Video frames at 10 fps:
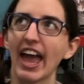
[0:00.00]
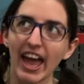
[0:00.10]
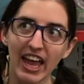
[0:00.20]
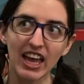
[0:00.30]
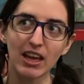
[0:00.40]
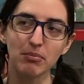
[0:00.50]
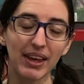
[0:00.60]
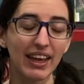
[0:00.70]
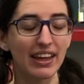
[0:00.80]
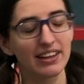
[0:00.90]
A,
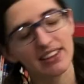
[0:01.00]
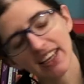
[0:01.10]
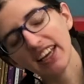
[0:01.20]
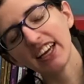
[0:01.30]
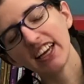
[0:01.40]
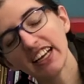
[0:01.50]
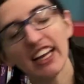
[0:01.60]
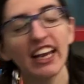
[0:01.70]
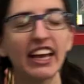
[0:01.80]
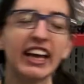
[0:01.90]
B, C,
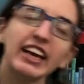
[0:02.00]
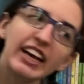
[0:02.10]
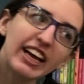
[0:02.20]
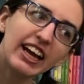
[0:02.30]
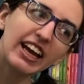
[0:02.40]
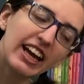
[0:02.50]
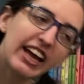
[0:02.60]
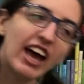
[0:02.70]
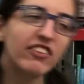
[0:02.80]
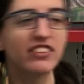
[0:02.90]
D, E,
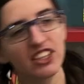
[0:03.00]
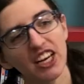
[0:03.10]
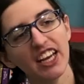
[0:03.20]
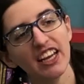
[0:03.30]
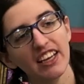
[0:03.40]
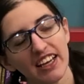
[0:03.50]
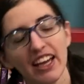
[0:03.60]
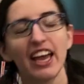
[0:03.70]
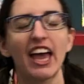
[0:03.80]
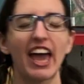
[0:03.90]
F, G,
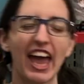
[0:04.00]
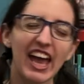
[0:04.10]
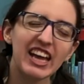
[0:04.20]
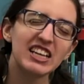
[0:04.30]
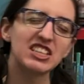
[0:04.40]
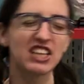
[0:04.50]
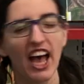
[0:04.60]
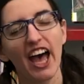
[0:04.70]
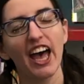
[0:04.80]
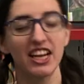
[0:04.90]
H,
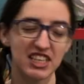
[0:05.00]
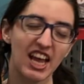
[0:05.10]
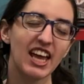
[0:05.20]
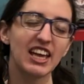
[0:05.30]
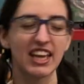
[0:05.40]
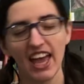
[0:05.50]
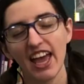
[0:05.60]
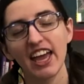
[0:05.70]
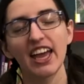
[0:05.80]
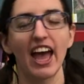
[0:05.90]
I, J,
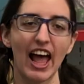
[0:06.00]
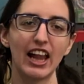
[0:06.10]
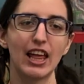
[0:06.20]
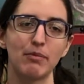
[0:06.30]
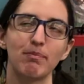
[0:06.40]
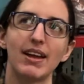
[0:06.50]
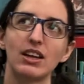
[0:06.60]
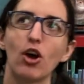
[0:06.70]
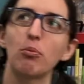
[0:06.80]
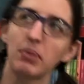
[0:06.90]
K, L, M,
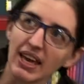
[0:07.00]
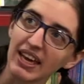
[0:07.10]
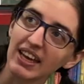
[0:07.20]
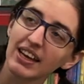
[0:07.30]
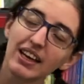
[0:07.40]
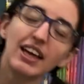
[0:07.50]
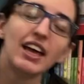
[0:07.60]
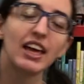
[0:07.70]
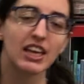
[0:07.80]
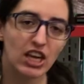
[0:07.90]
N, O, P,
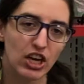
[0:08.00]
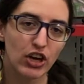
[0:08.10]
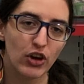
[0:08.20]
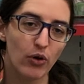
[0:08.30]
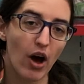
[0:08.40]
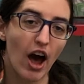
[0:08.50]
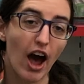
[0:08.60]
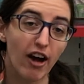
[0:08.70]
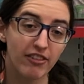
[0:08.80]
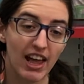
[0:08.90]
Q,
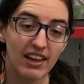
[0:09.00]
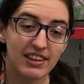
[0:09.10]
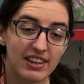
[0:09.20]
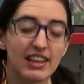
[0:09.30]
R, S,